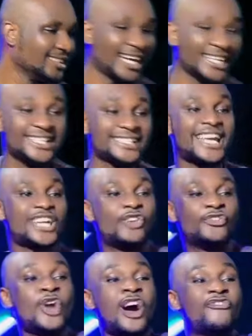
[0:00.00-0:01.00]
And inside
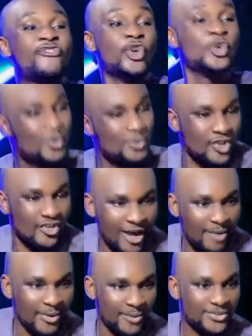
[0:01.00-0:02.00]
of you are volumes of
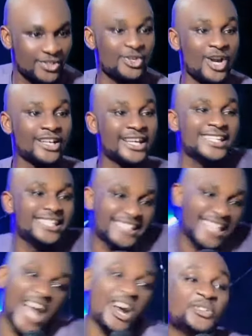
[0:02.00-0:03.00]
albums. You already
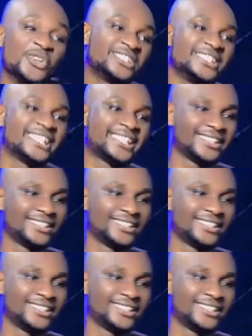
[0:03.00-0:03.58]
say, I will not take.